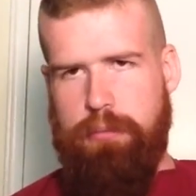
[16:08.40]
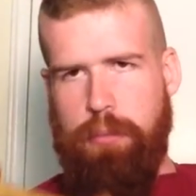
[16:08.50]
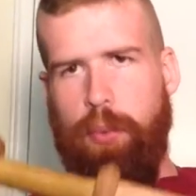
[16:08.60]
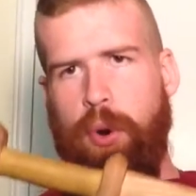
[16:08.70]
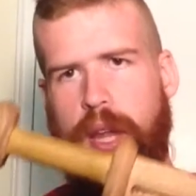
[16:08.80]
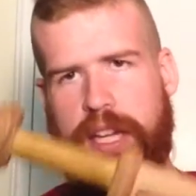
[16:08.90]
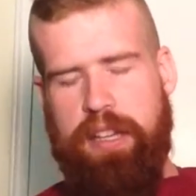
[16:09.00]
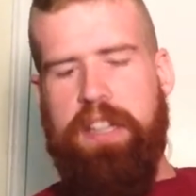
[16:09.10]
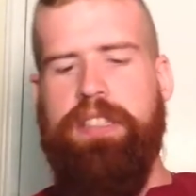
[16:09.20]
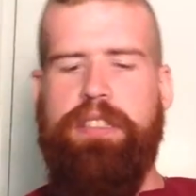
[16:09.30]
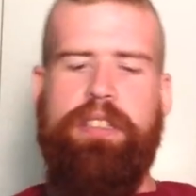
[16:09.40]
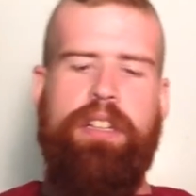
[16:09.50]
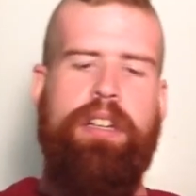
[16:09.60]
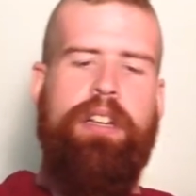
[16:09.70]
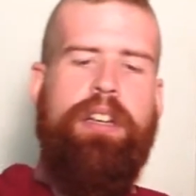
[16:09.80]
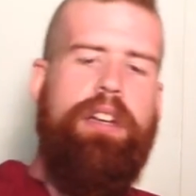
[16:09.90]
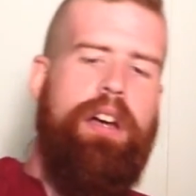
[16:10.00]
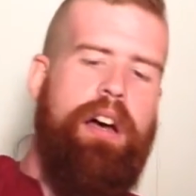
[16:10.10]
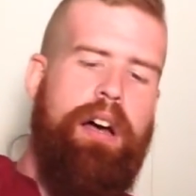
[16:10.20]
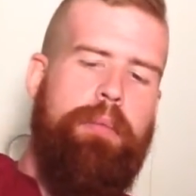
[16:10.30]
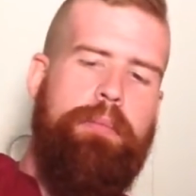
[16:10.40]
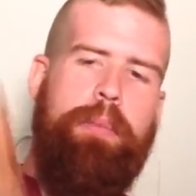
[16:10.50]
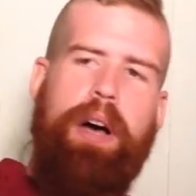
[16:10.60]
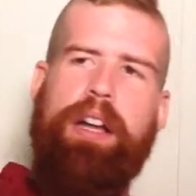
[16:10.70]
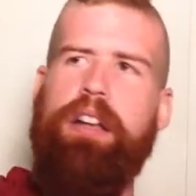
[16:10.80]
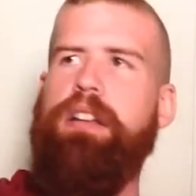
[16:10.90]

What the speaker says: more like this, but